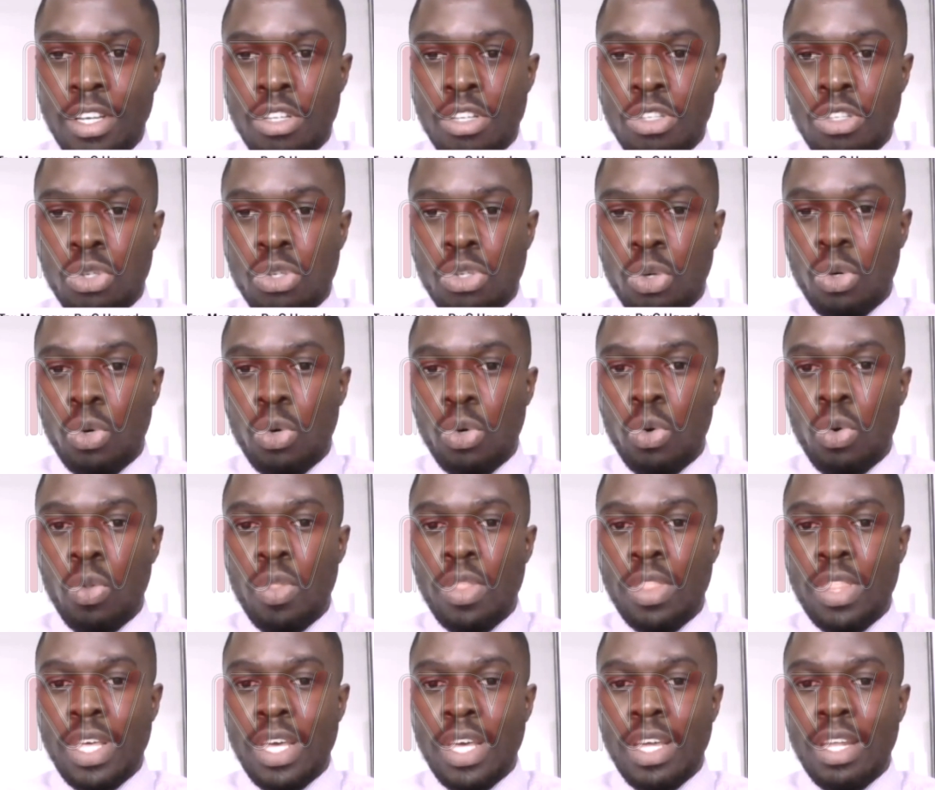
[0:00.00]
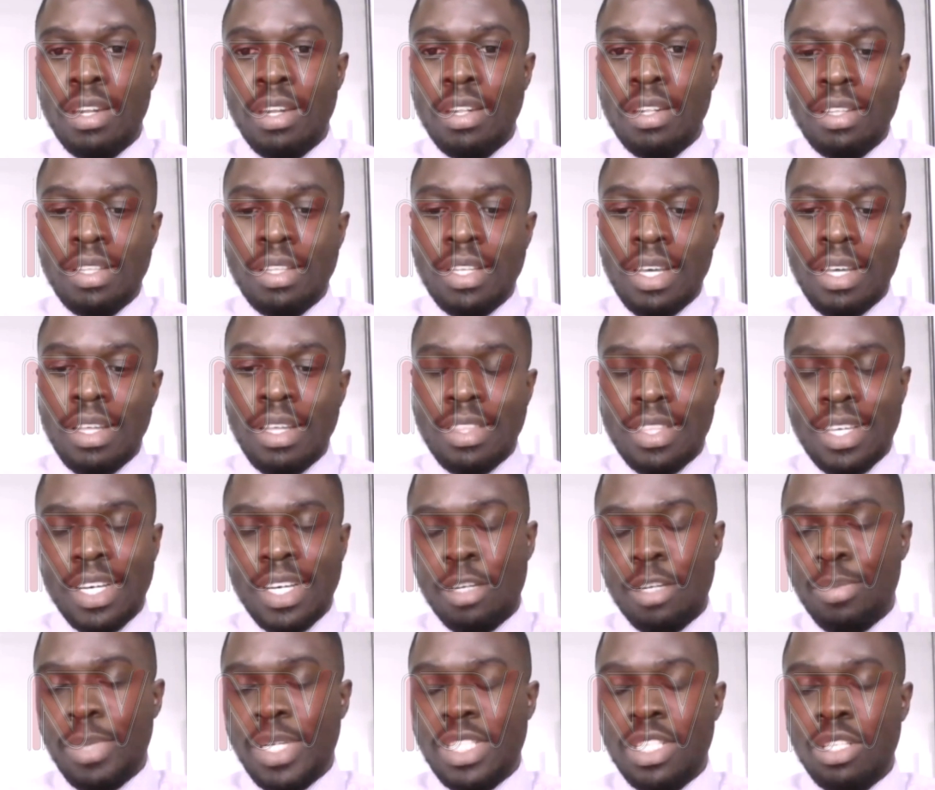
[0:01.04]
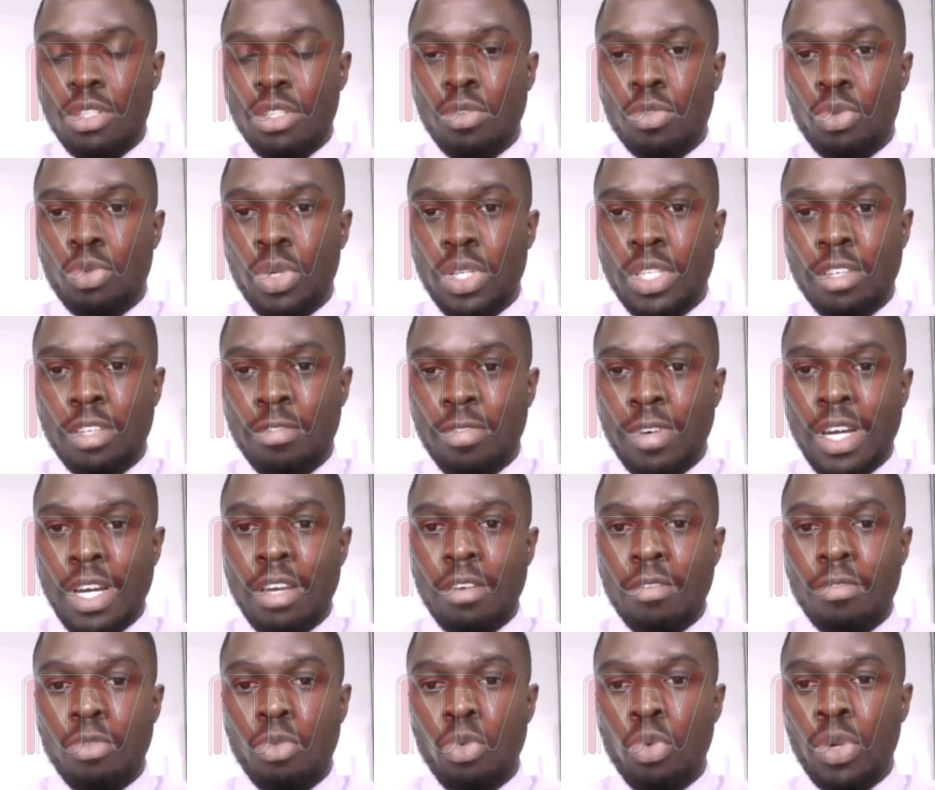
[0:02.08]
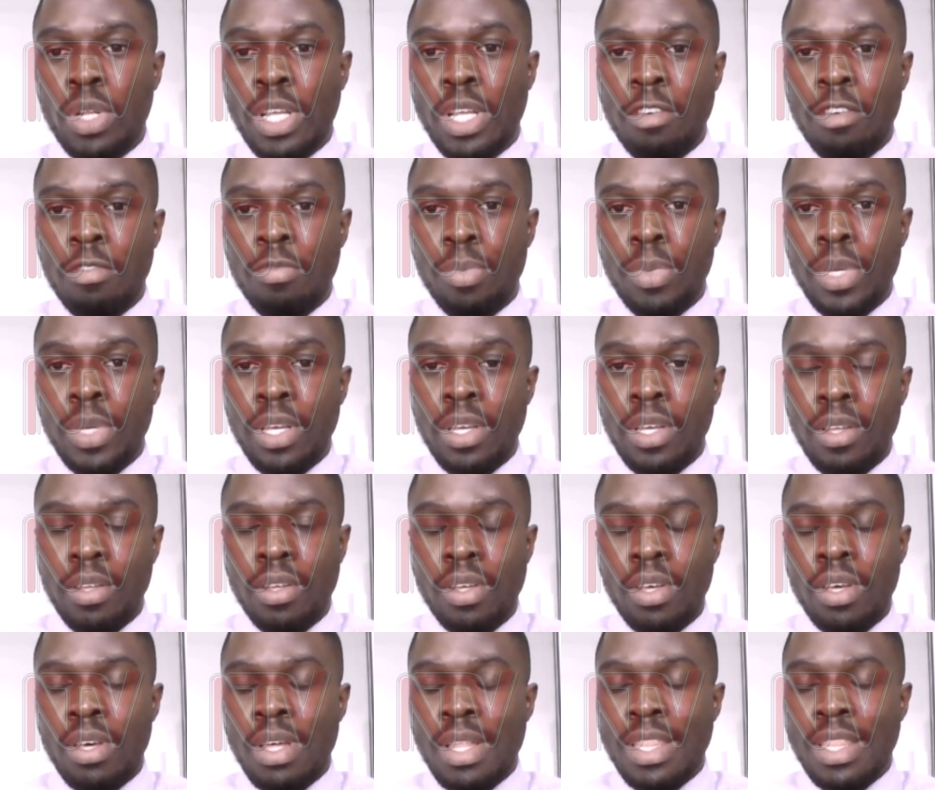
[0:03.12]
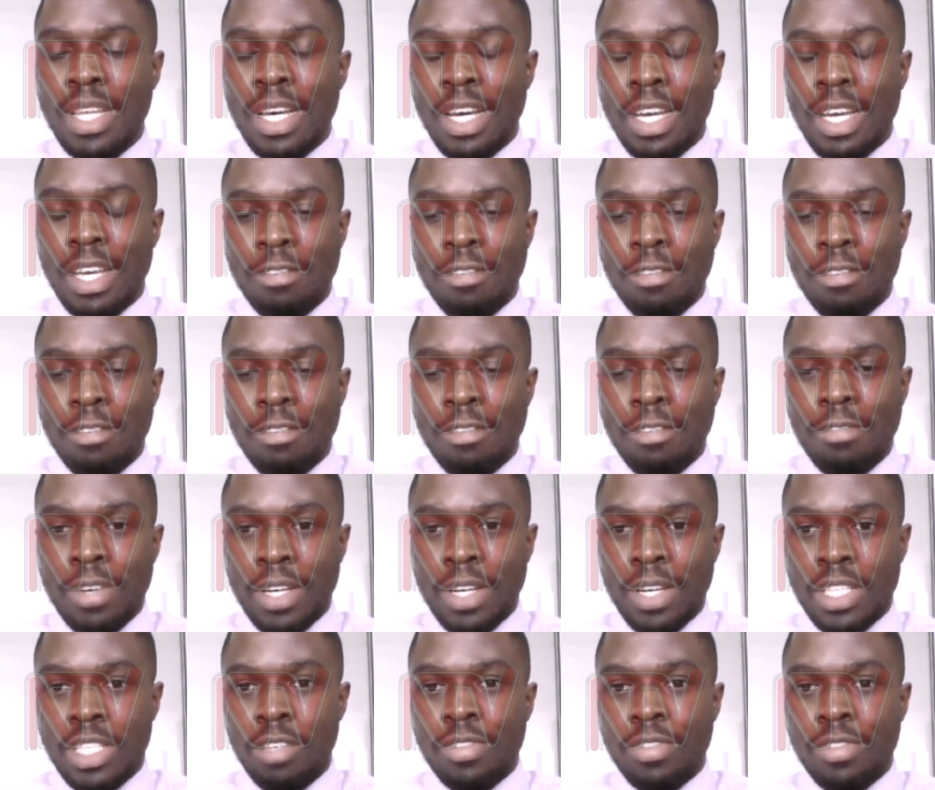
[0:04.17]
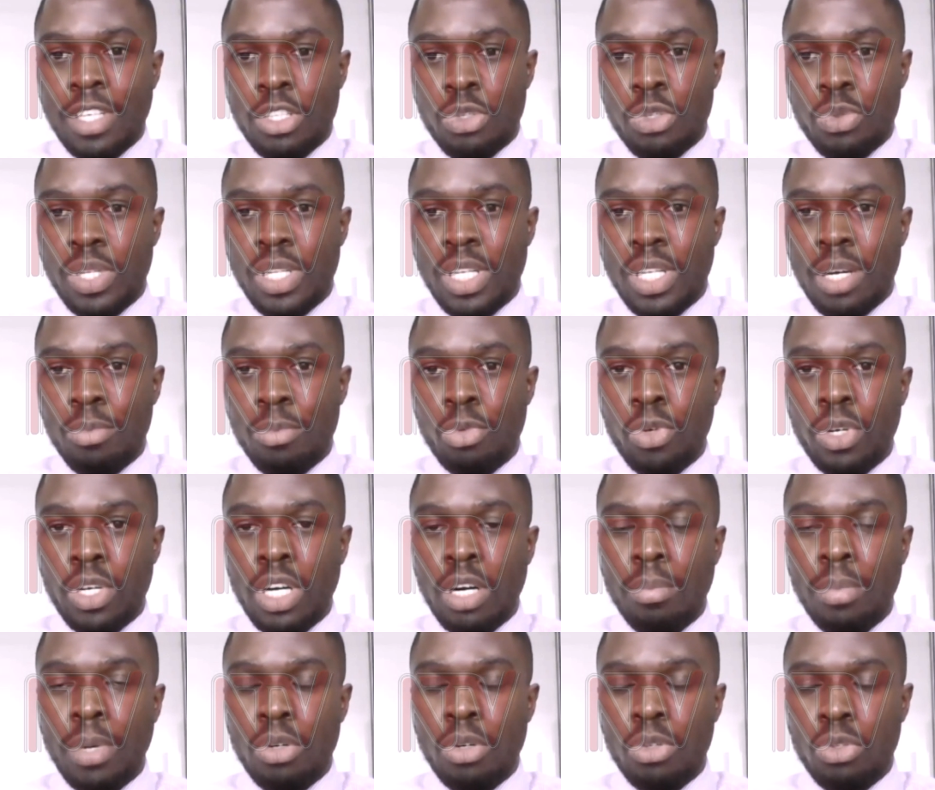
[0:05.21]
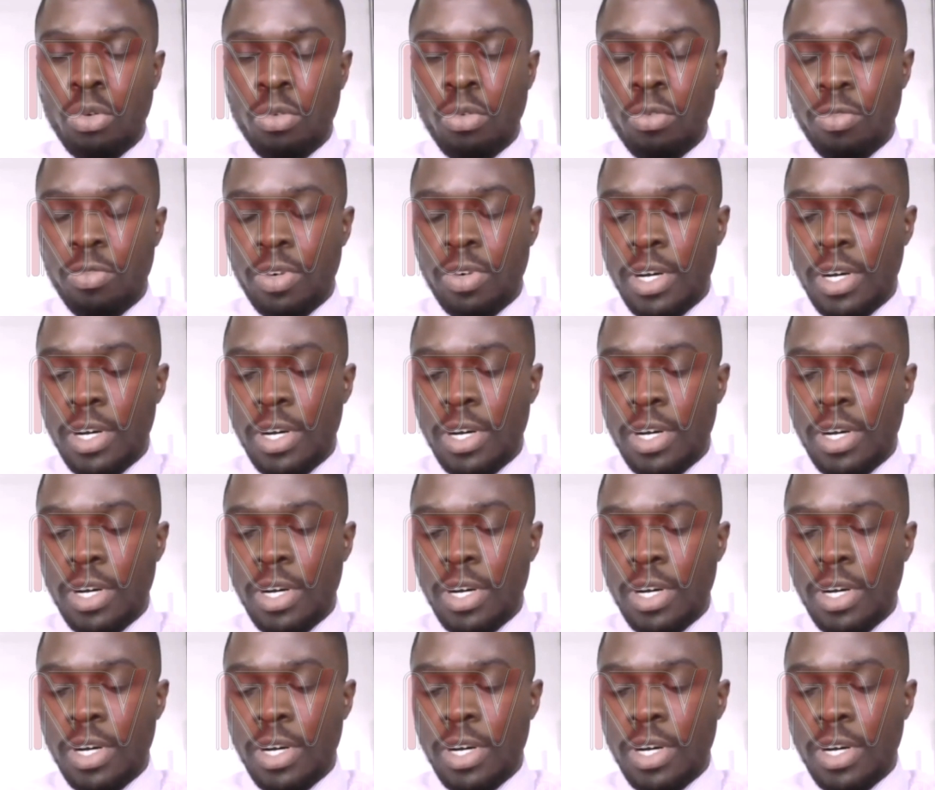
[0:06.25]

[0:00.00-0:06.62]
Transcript: So then the 30% of 25 would give me the effective tax rate that I'm talking about of